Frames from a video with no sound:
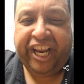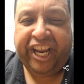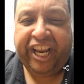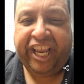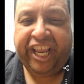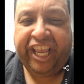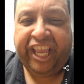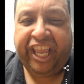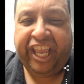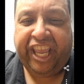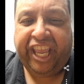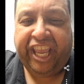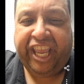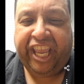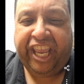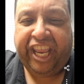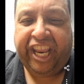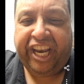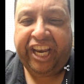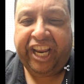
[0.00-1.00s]

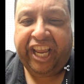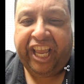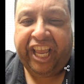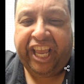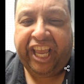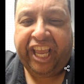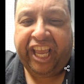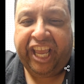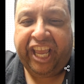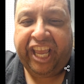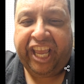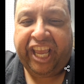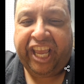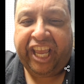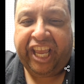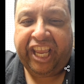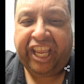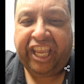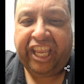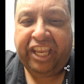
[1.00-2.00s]
And
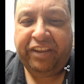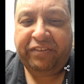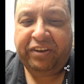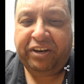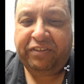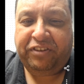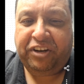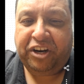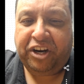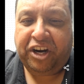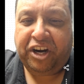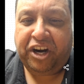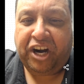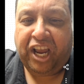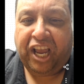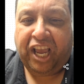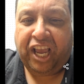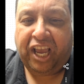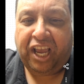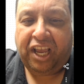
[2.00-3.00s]
even if
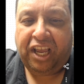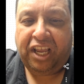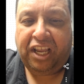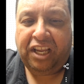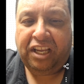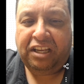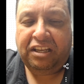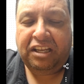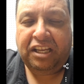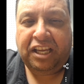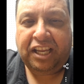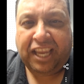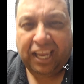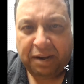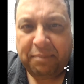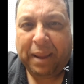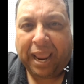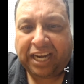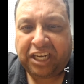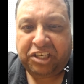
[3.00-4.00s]
you're getting
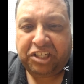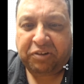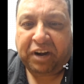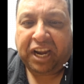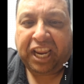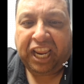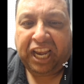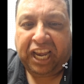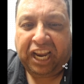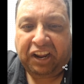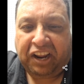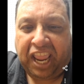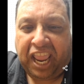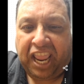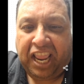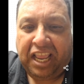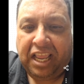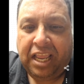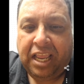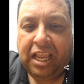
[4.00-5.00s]
back to drinking, okay?
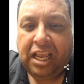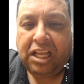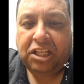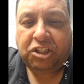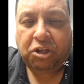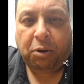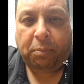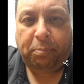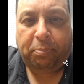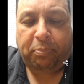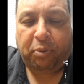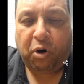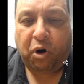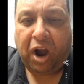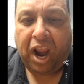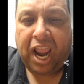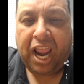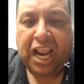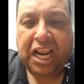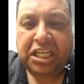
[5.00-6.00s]
So
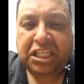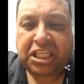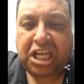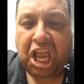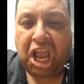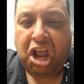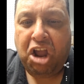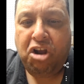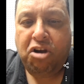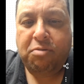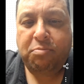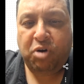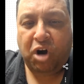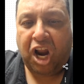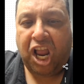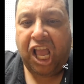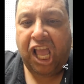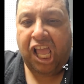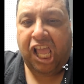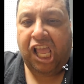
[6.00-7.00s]
praise
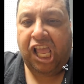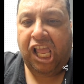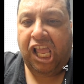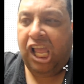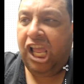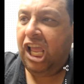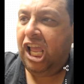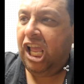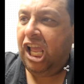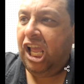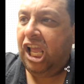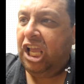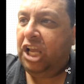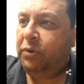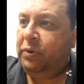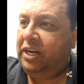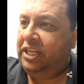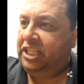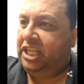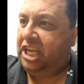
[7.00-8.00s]
Cobra. What
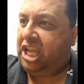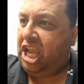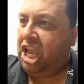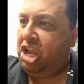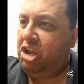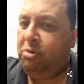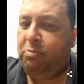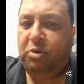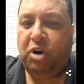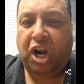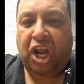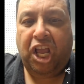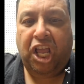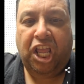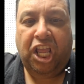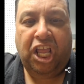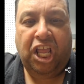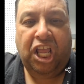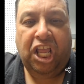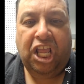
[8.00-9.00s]
is it, Cobra?
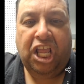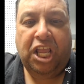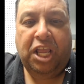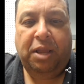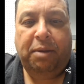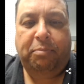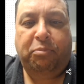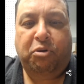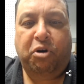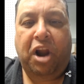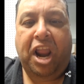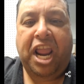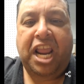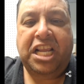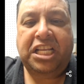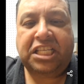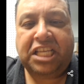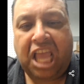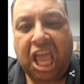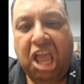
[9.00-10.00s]
Praise
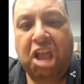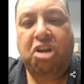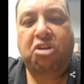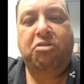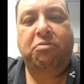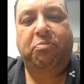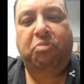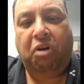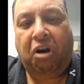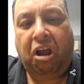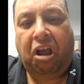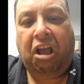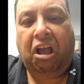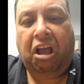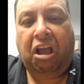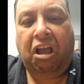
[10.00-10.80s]
Cobra.